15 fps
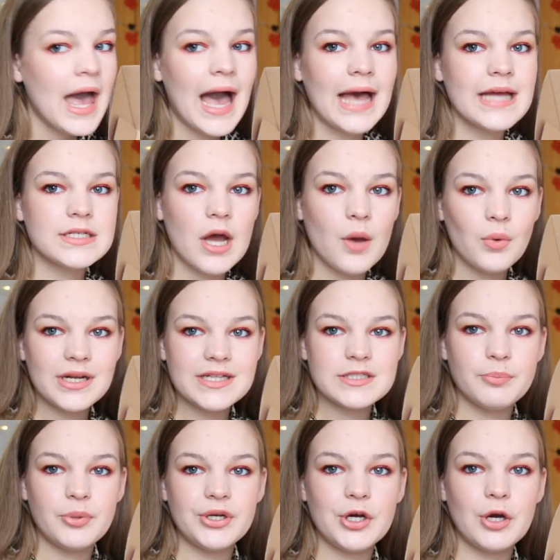and I wanted
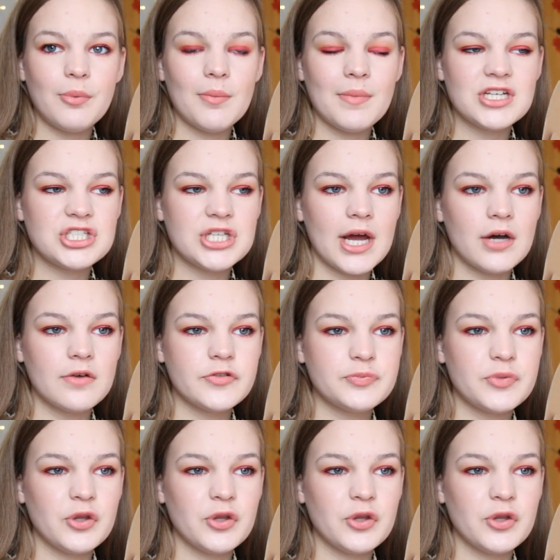to put it up on my shelves,